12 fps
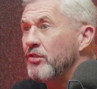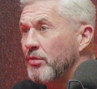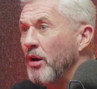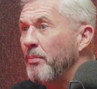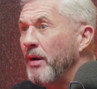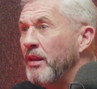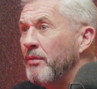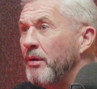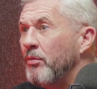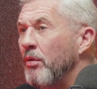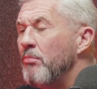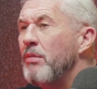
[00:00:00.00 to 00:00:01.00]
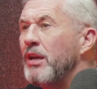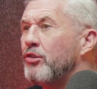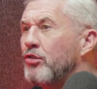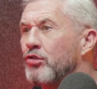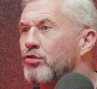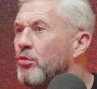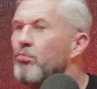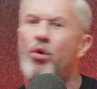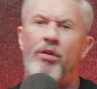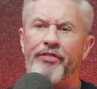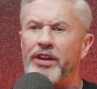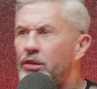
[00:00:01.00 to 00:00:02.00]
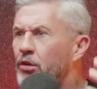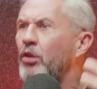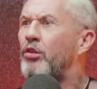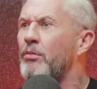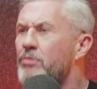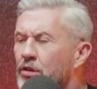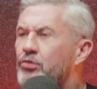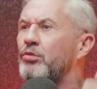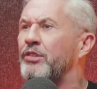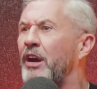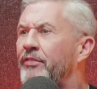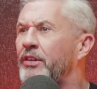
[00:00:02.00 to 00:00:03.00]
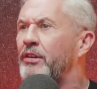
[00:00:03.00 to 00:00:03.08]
as well, by the way. What makes you so motivated? How come you're so driven?